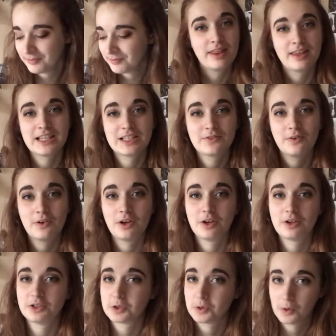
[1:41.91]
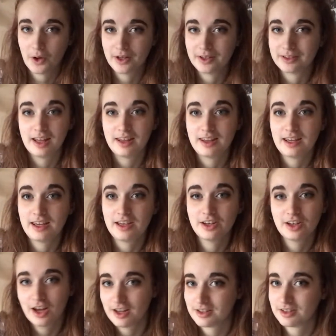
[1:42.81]
This follows Kwon, the
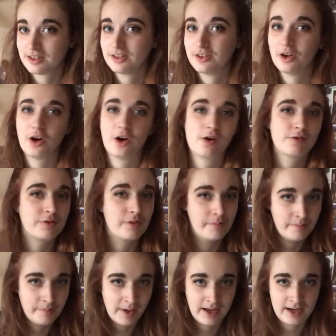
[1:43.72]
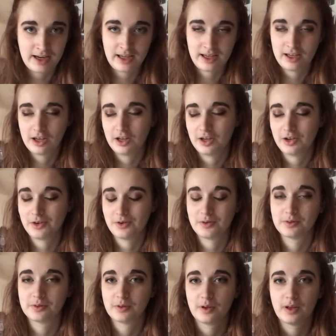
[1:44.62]
cousin of Manny, who